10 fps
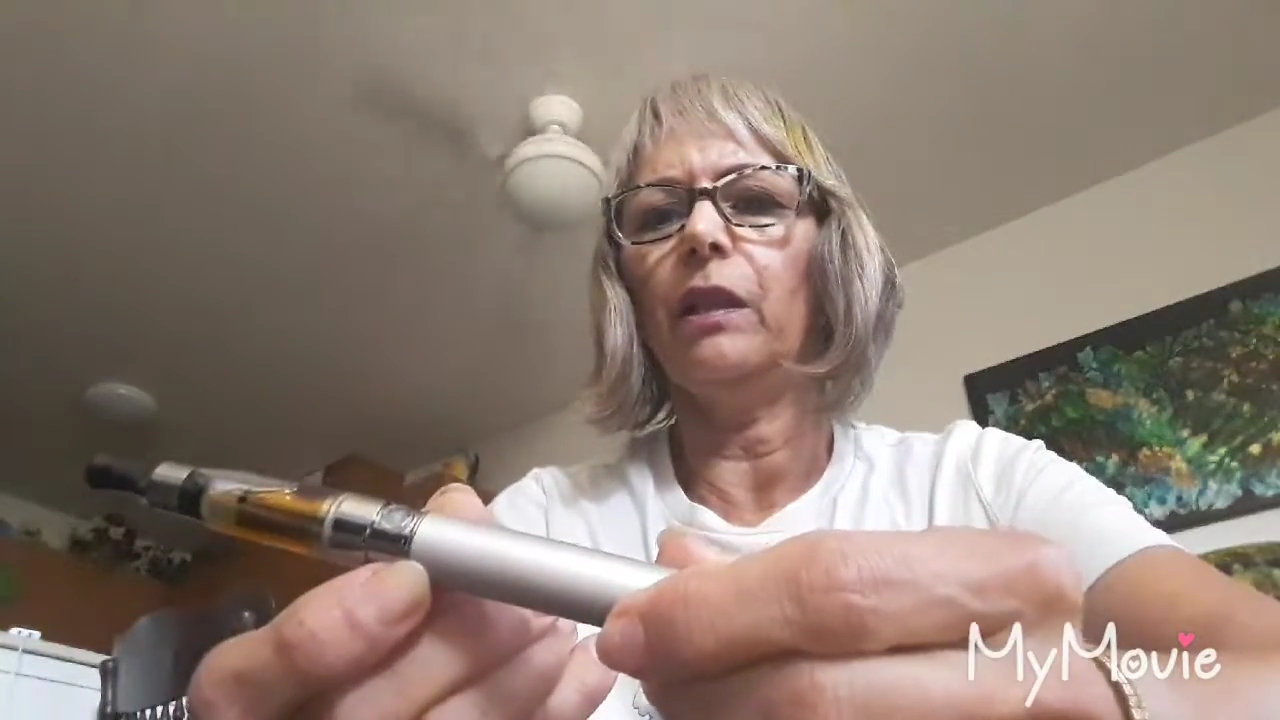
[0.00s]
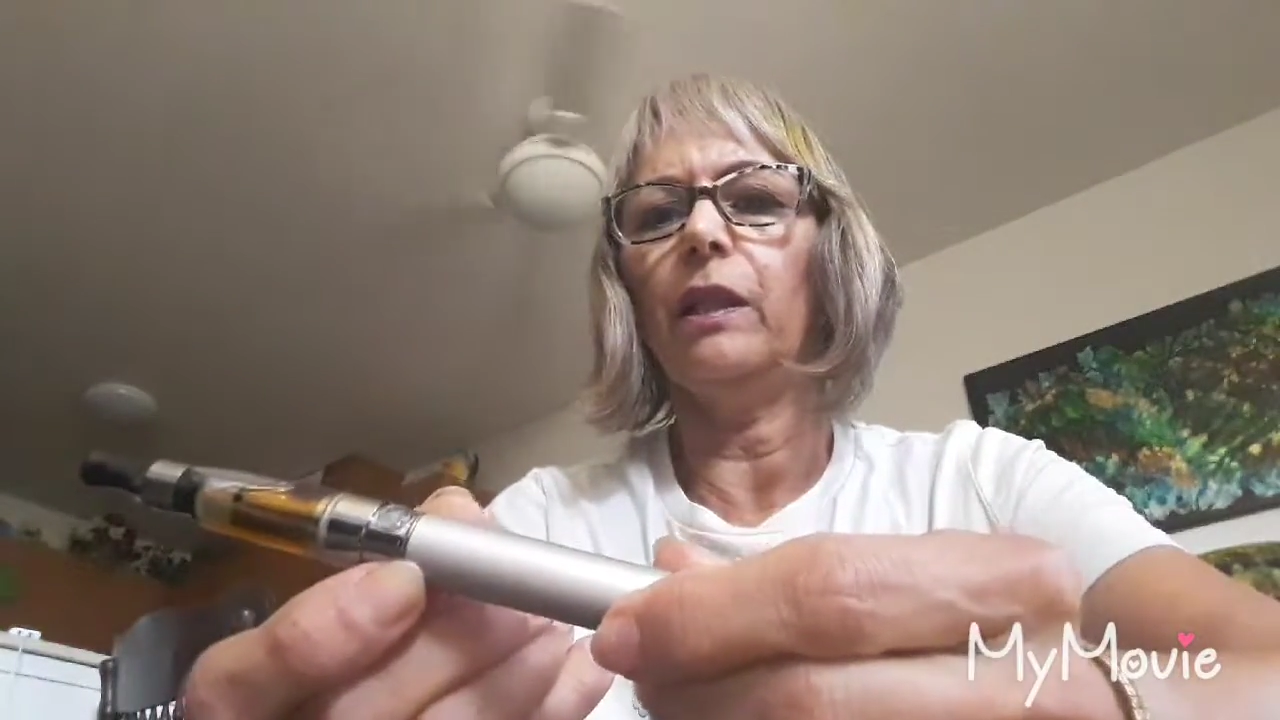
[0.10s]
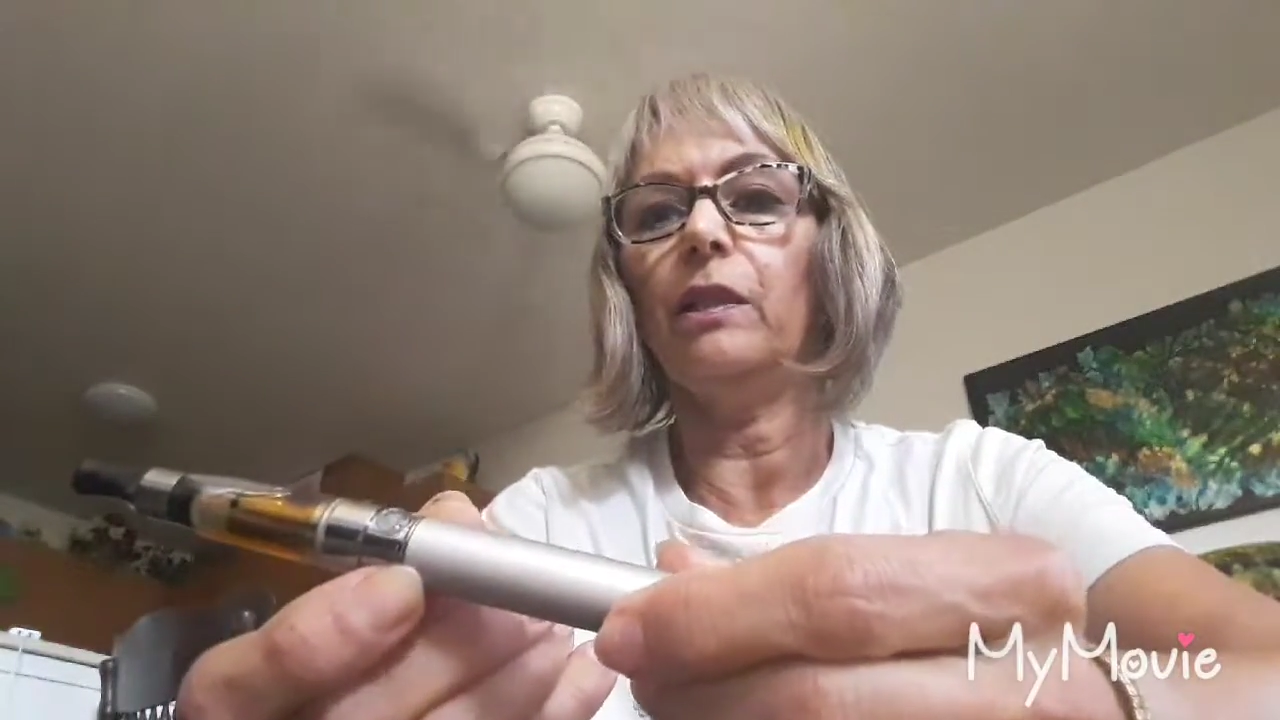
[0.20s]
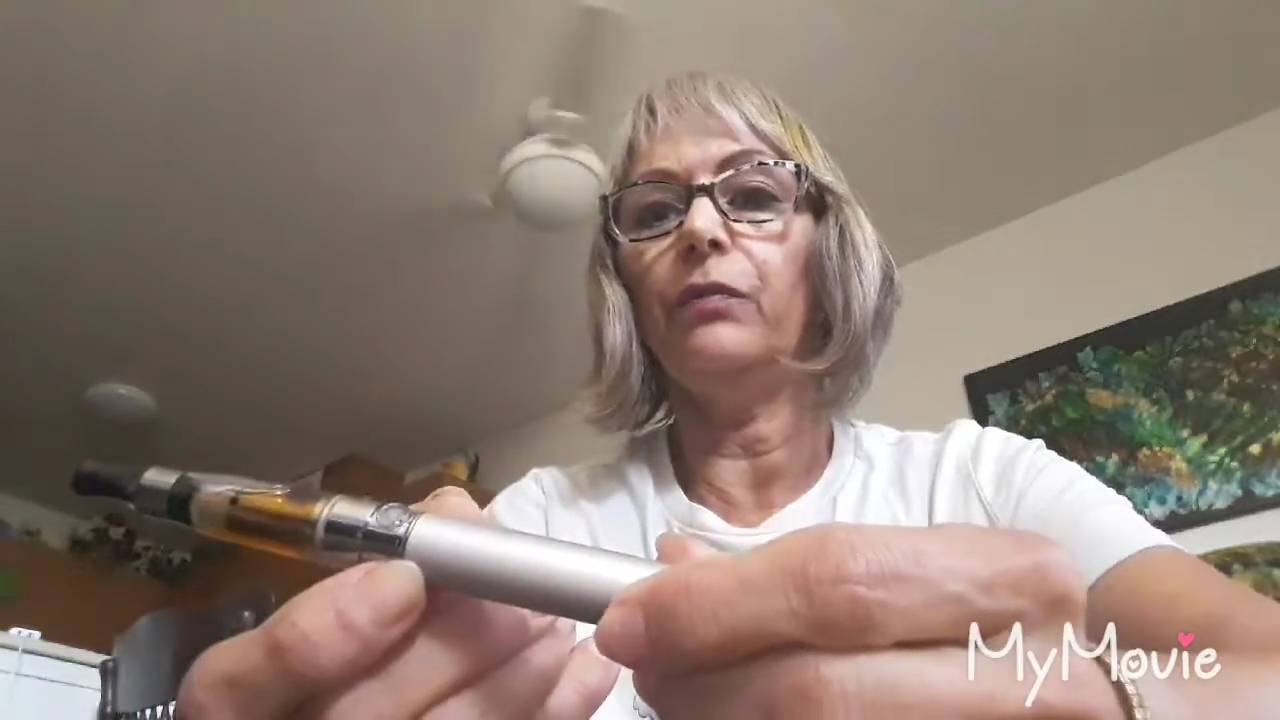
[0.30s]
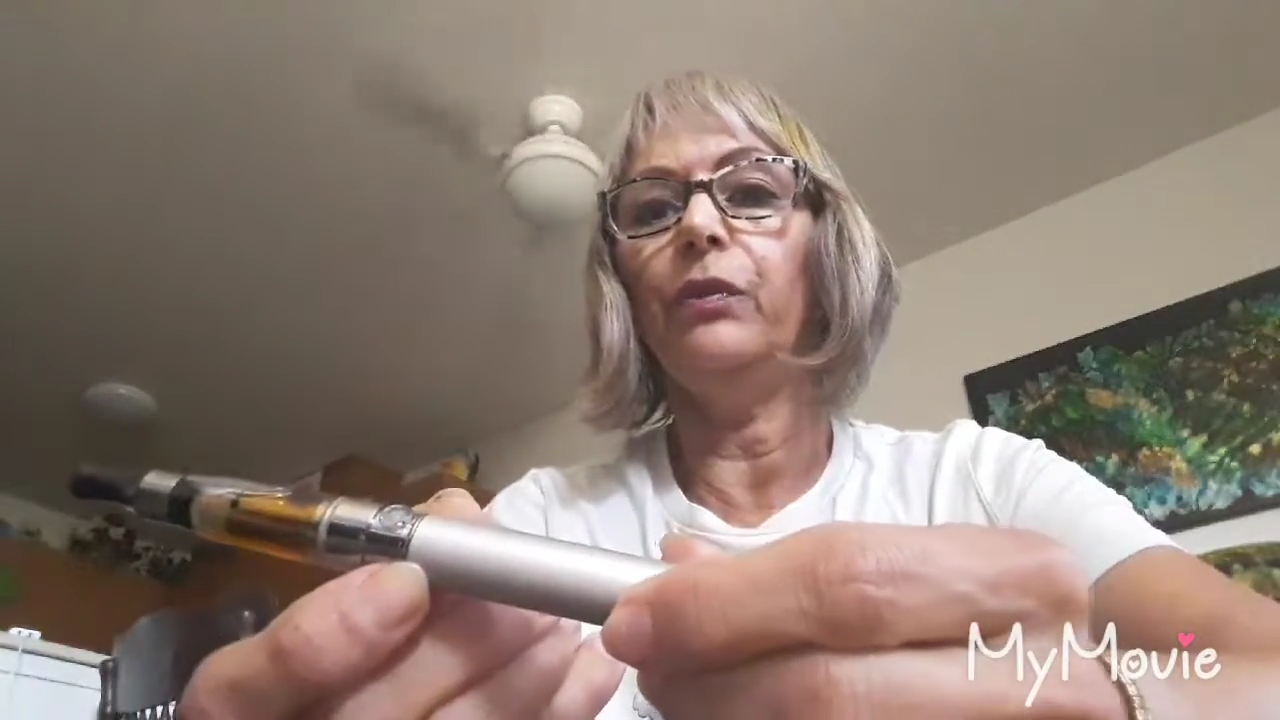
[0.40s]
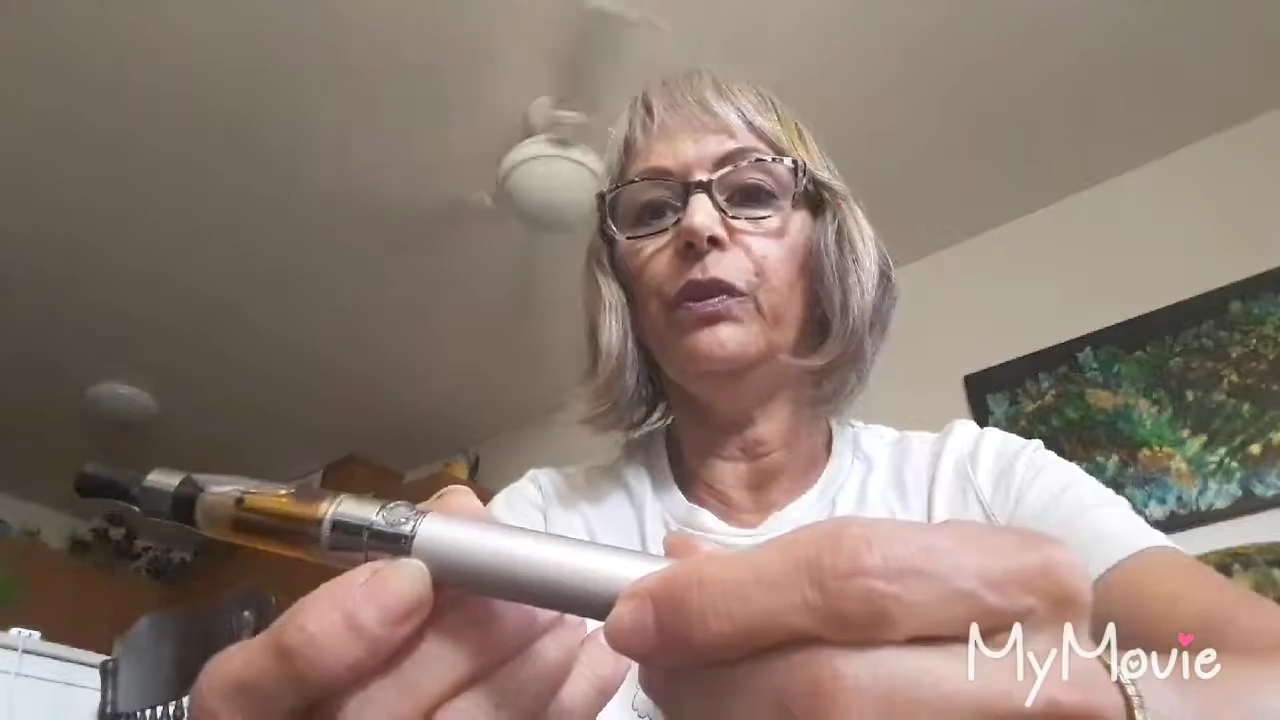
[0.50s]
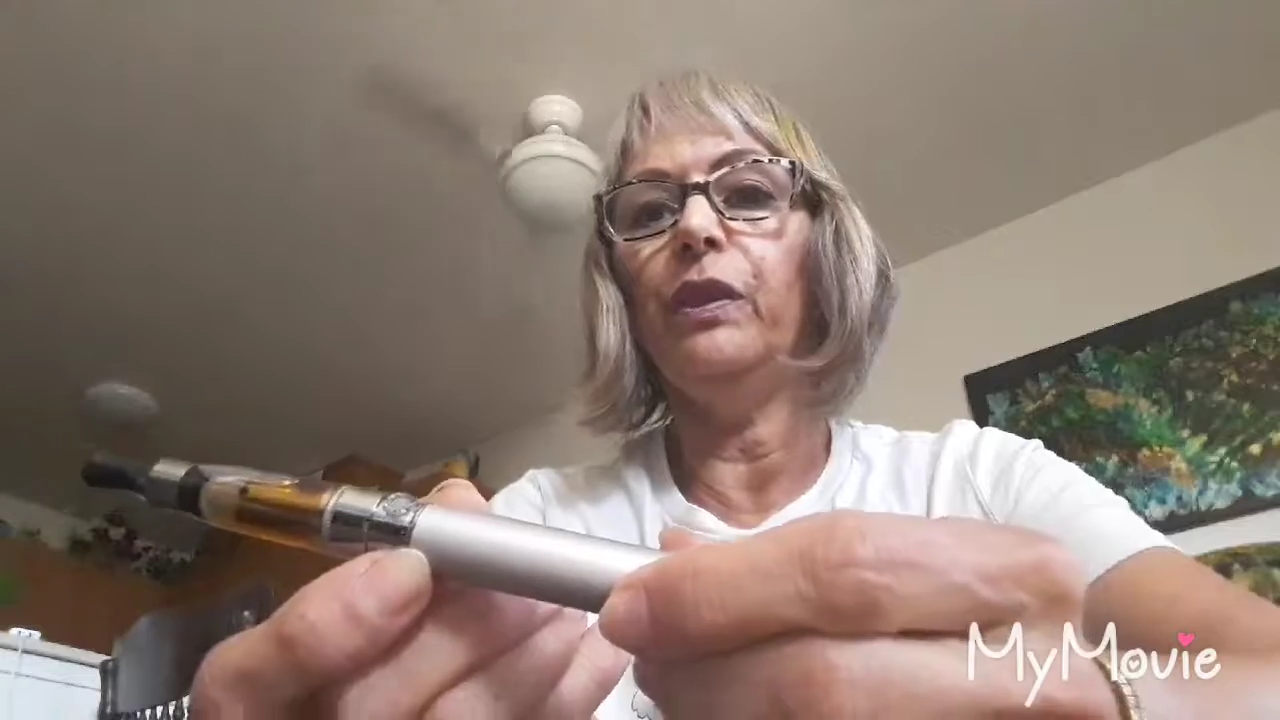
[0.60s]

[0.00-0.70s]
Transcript: I guess, if you